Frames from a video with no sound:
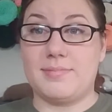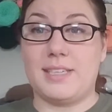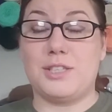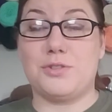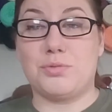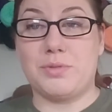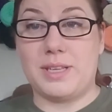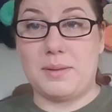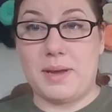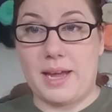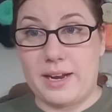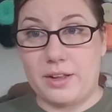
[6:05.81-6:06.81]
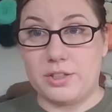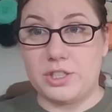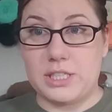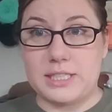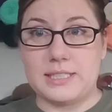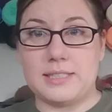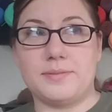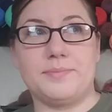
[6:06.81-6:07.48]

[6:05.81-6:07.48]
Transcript: He's really bad allergies,